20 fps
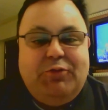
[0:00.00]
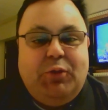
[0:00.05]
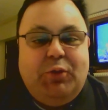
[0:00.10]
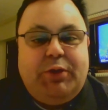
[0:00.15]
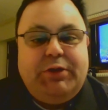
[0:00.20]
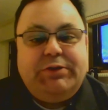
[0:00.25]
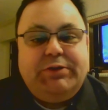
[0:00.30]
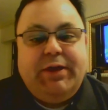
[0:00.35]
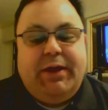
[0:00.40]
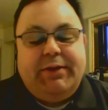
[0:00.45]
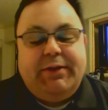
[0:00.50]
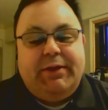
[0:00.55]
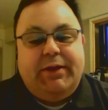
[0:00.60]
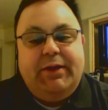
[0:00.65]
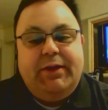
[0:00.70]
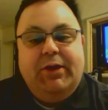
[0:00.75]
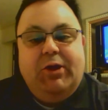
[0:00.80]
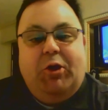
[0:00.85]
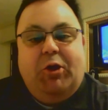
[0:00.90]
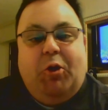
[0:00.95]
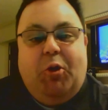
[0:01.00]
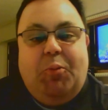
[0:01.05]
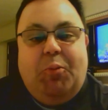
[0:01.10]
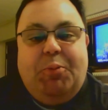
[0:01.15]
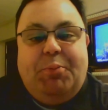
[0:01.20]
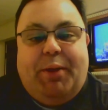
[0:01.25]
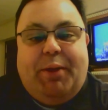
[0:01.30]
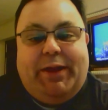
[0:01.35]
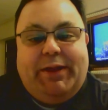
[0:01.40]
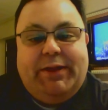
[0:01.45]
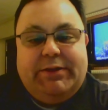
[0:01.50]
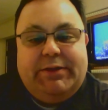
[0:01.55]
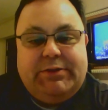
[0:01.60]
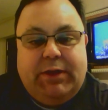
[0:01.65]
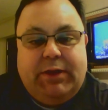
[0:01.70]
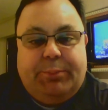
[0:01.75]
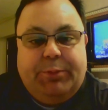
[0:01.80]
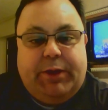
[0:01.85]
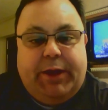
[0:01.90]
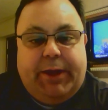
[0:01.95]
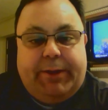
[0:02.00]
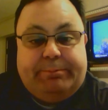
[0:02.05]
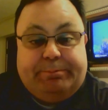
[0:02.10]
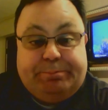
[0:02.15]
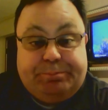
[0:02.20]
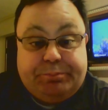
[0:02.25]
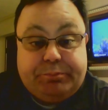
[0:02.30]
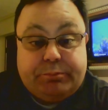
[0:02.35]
so I just had to open my list up again.